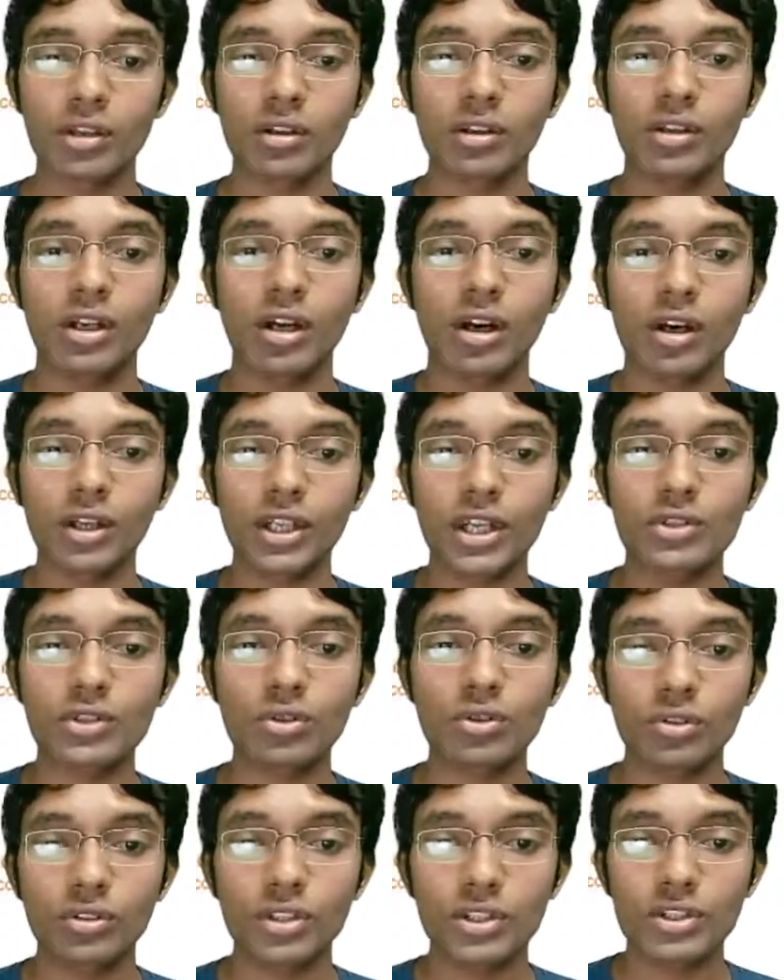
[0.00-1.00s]
Okay, so
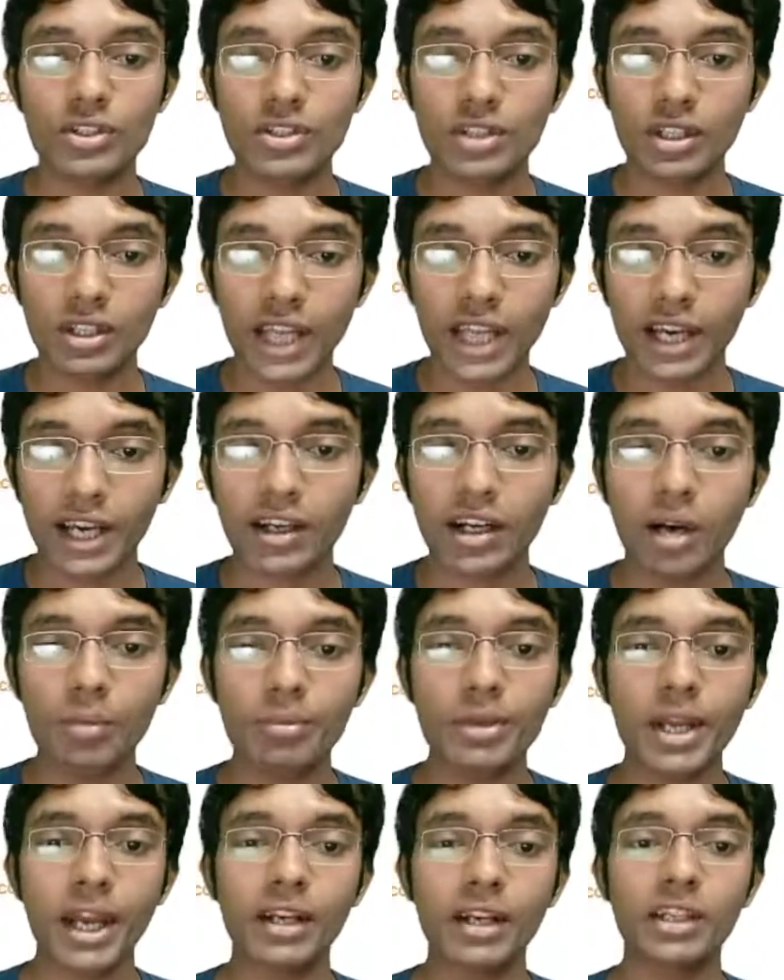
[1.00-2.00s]
this is a diagram
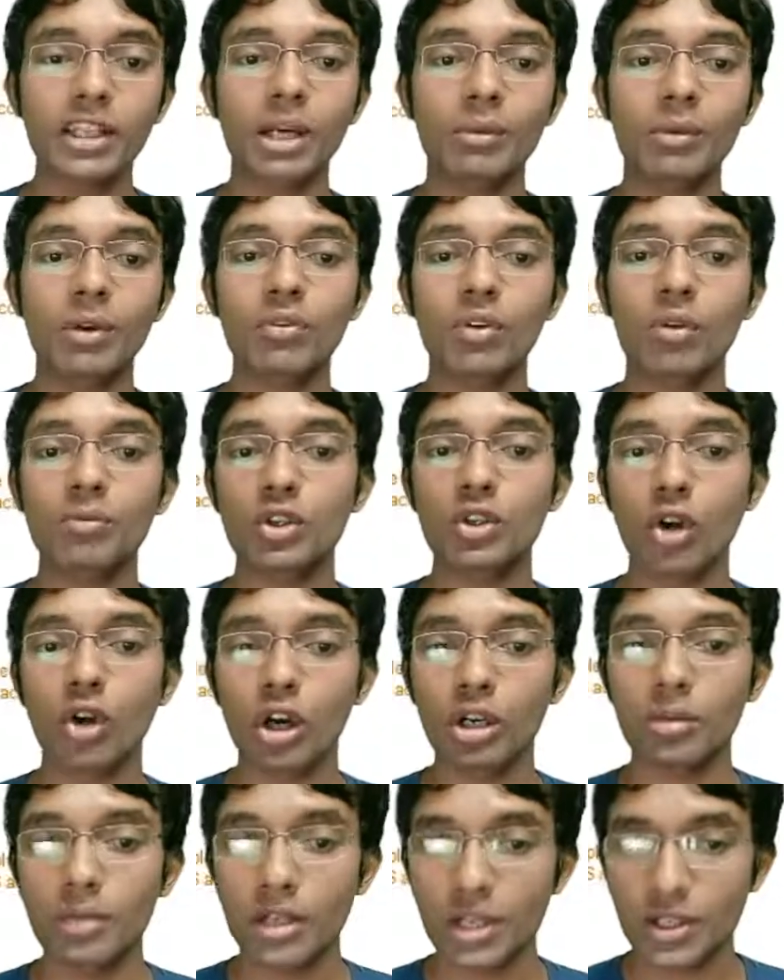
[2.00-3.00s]
directly coming from the
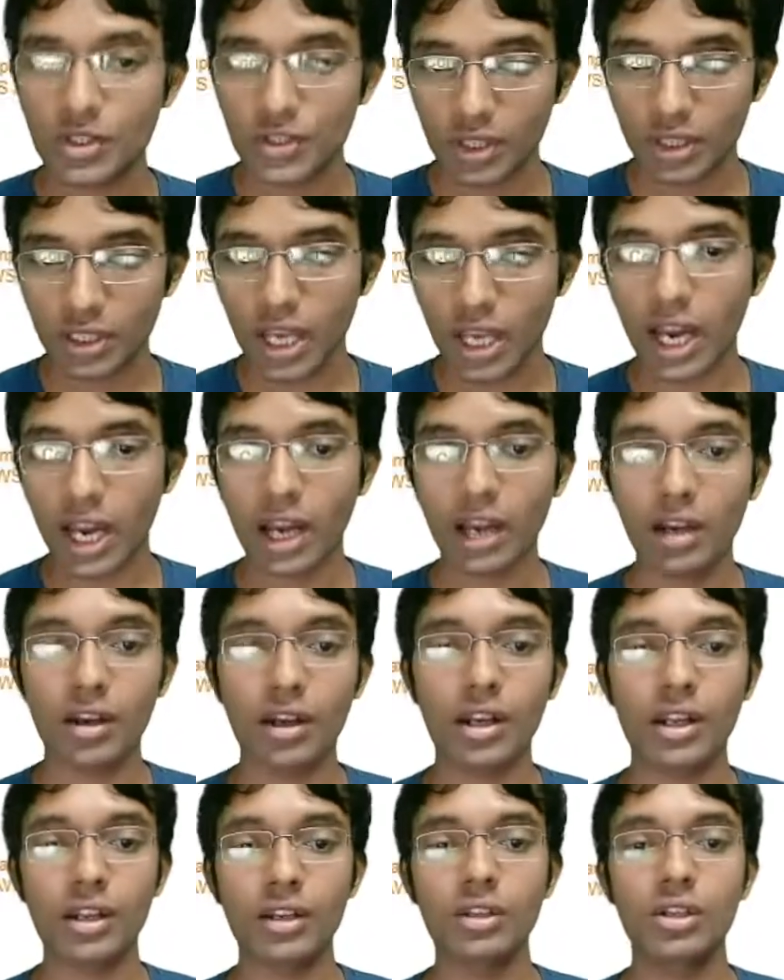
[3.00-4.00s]
documentation,
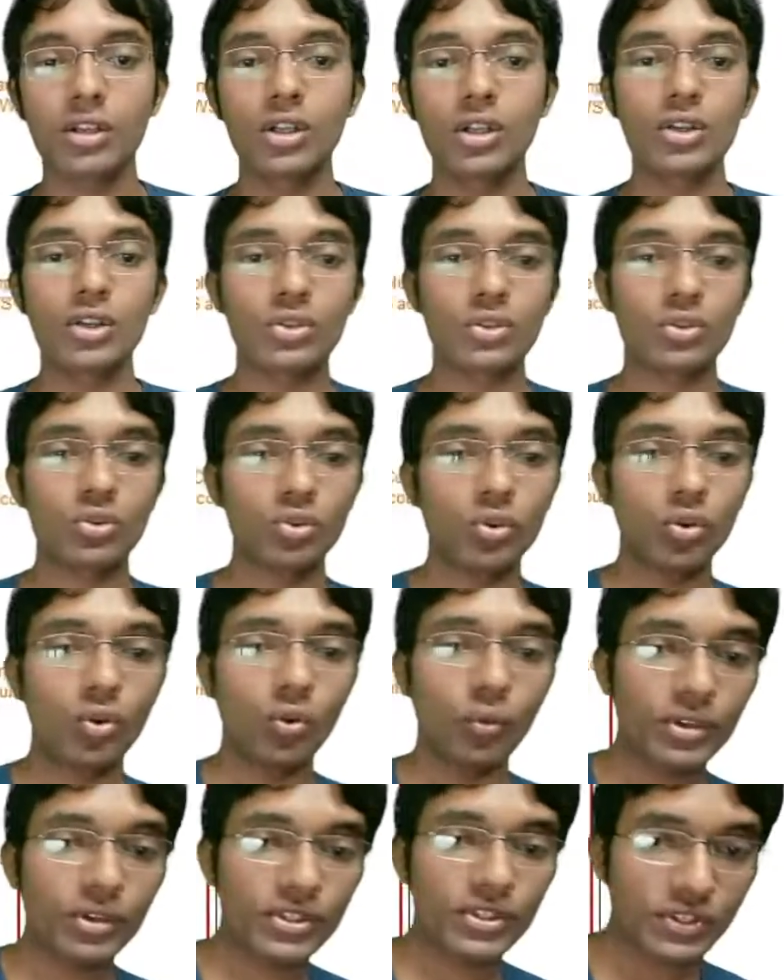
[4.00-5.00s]
and so we
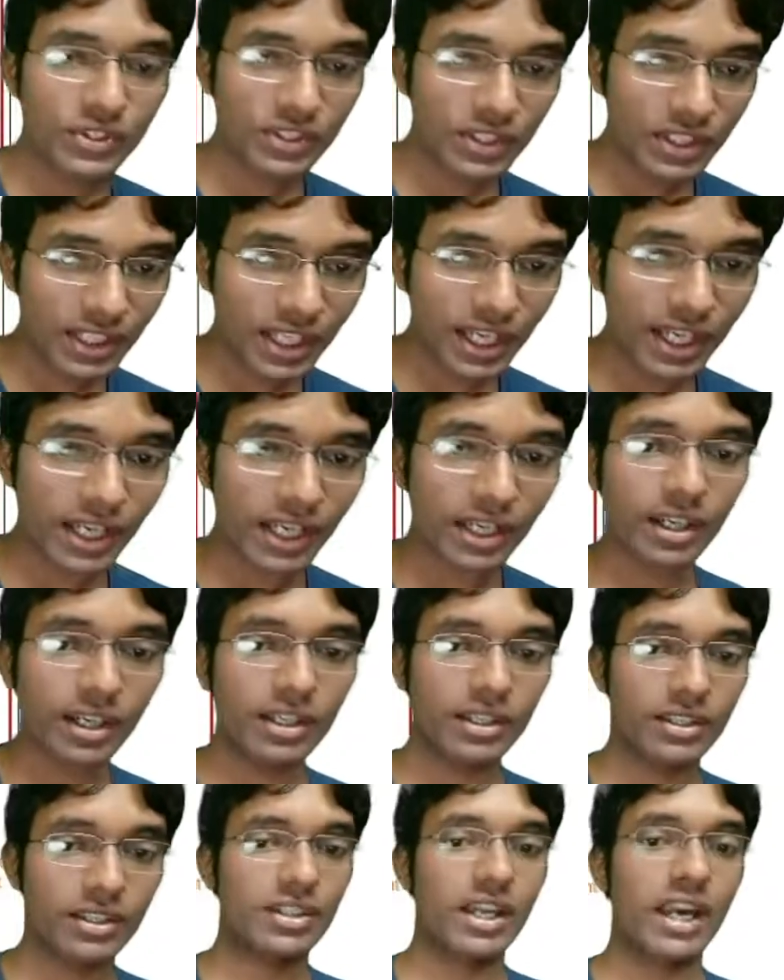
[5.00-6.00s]
see here is
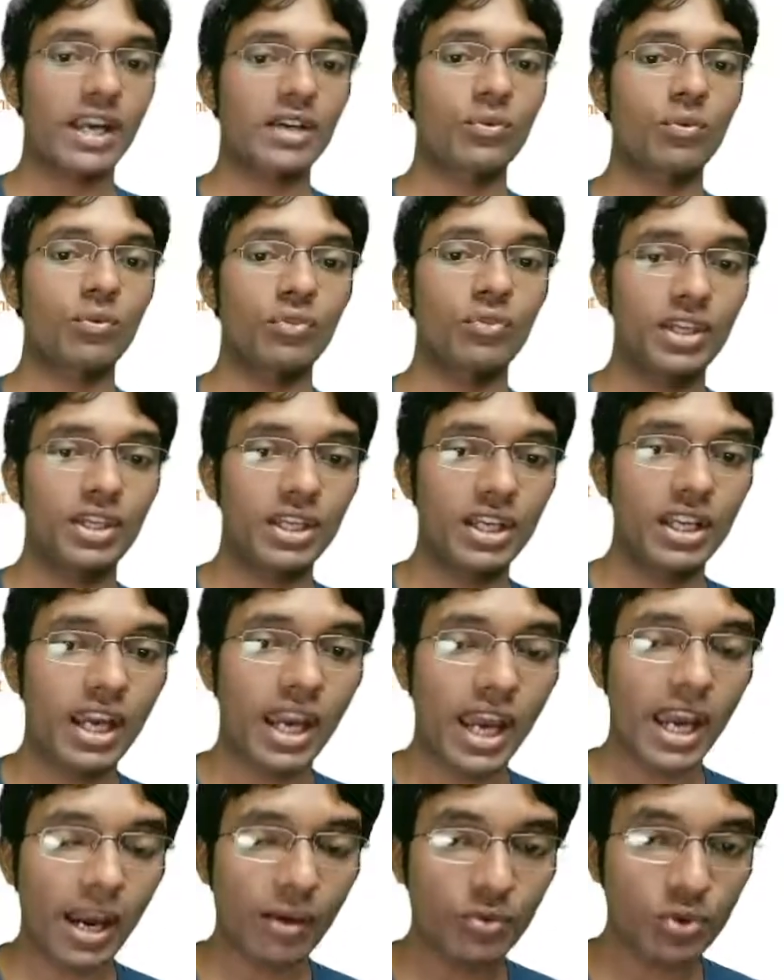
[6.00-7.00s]
that we
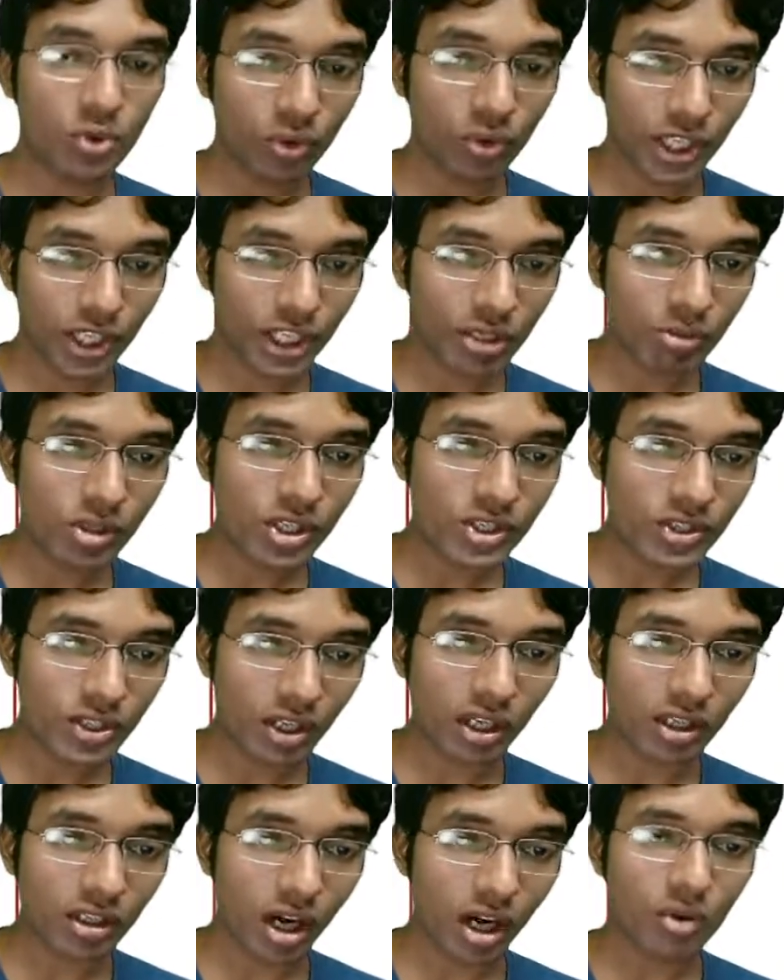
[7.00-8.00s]
have your AWS
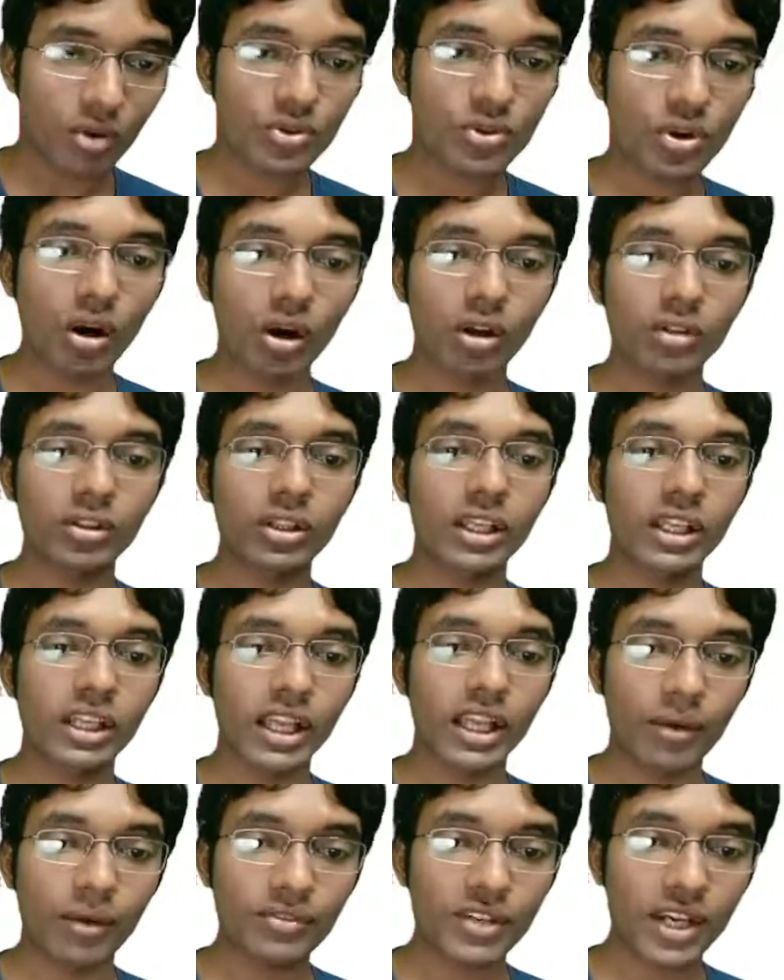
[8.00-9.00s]
account on the
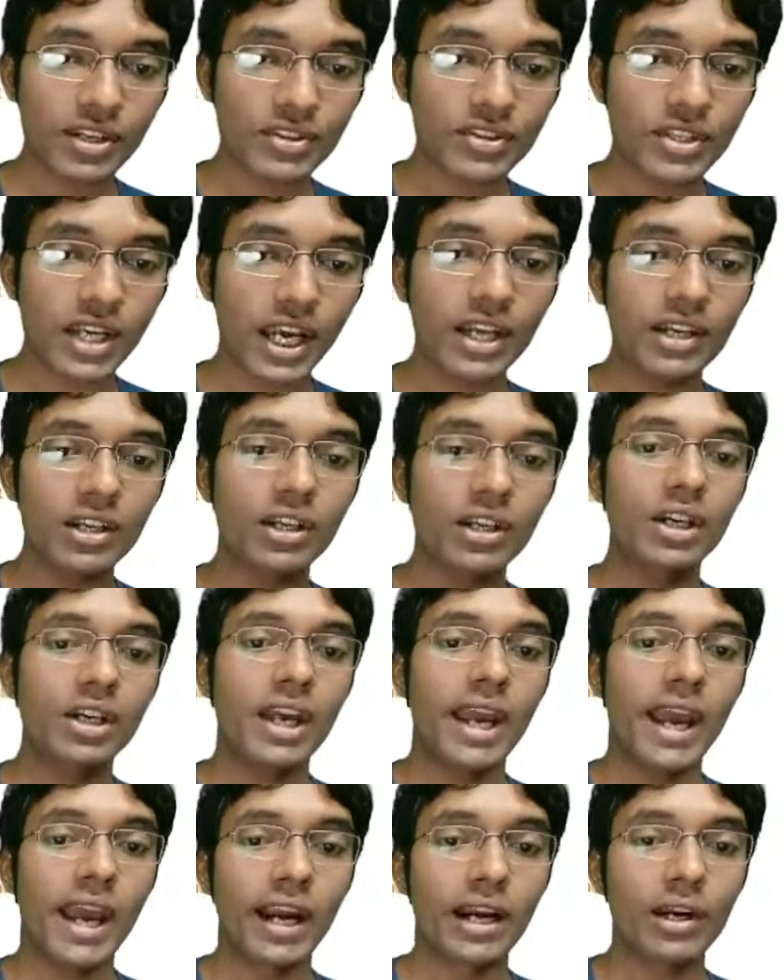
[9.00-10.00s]
left hand side,
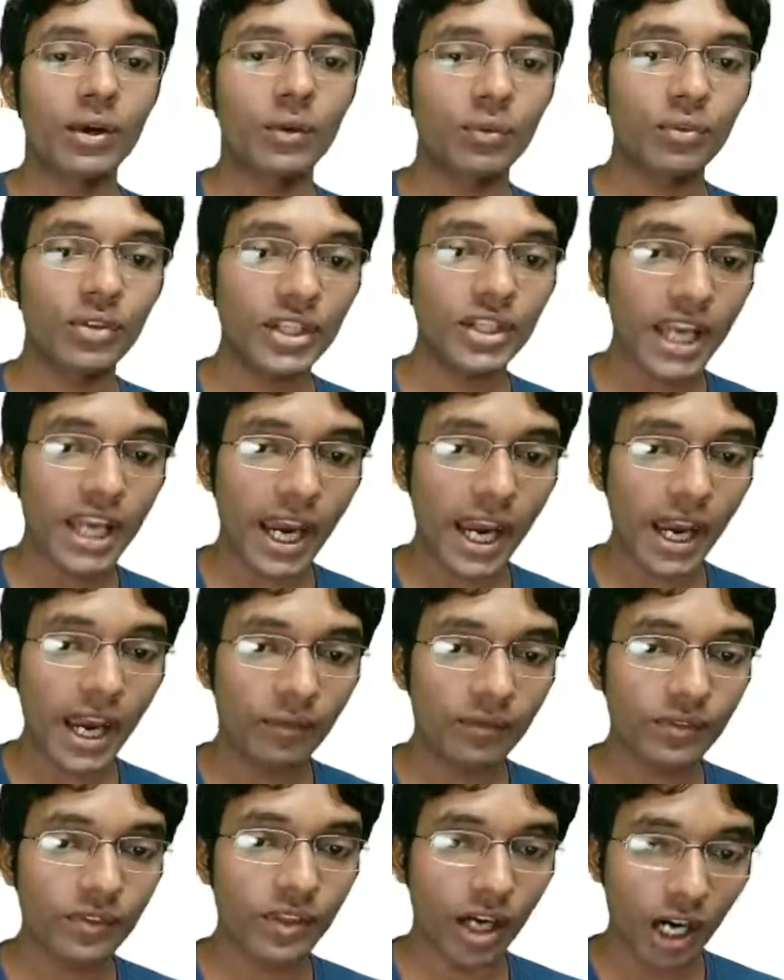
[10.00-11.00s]
and we have
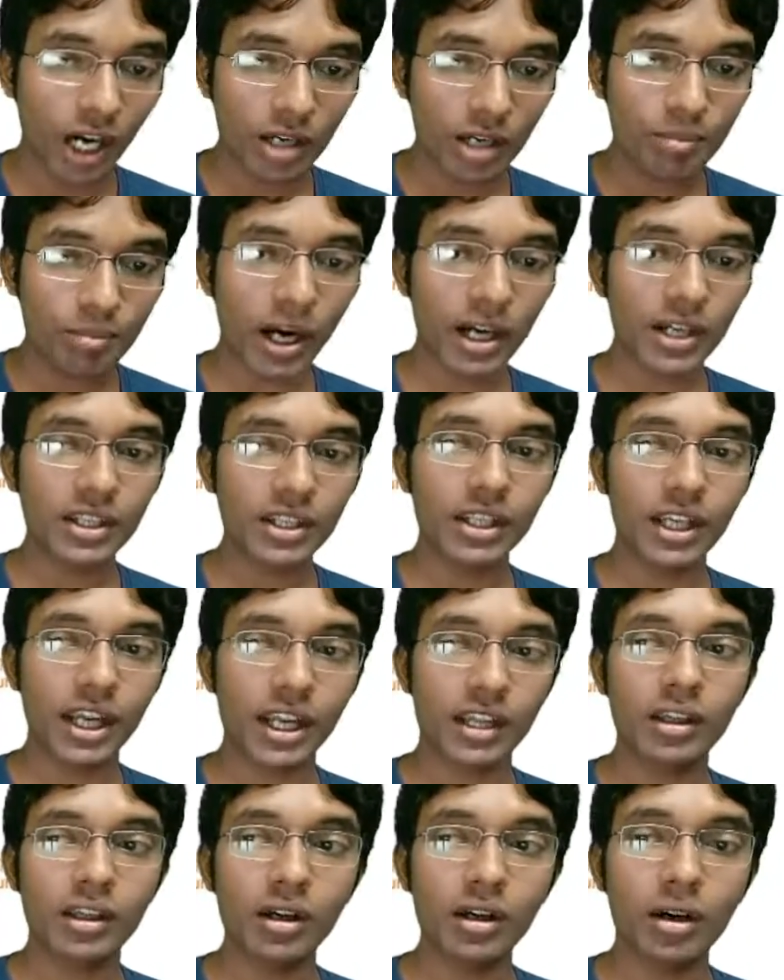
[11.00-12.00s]
third party in
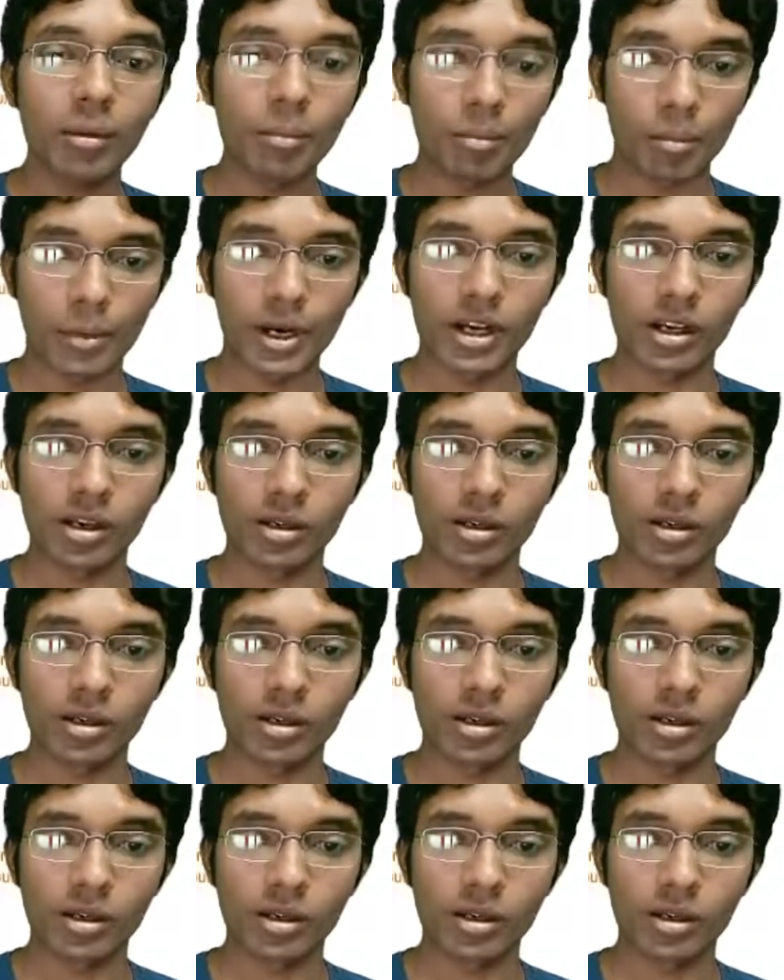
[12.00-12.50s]
the middle,